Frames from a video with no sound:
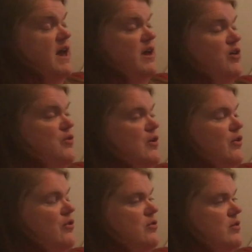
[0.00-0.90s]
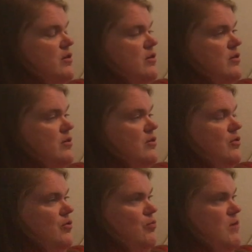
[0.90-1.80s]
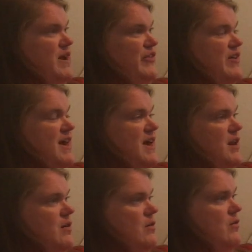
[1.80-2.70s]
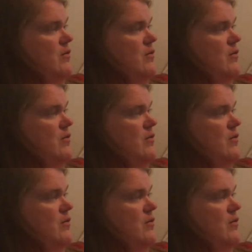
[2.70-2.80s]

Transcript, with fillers: Hey Google, raise head.